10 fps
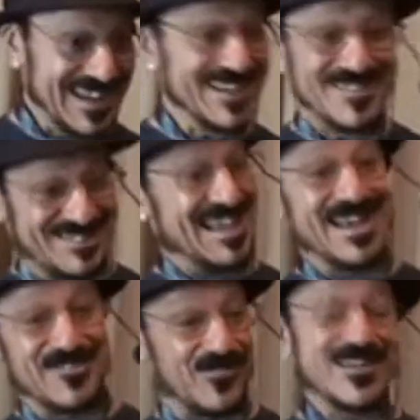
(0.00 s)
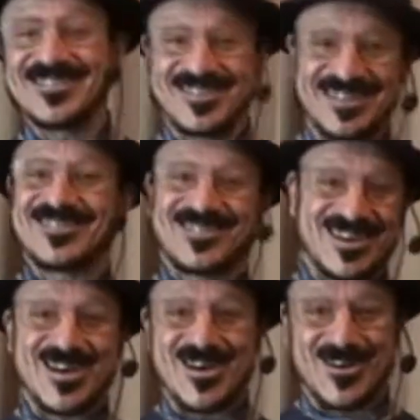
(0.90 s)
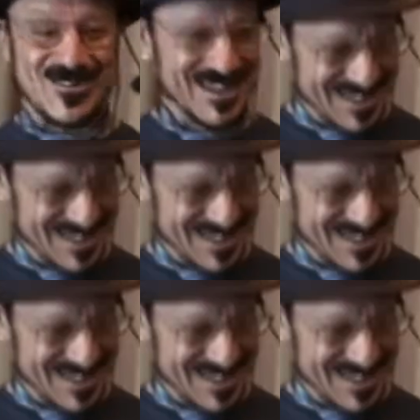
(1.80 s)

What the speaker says: In San Francisco!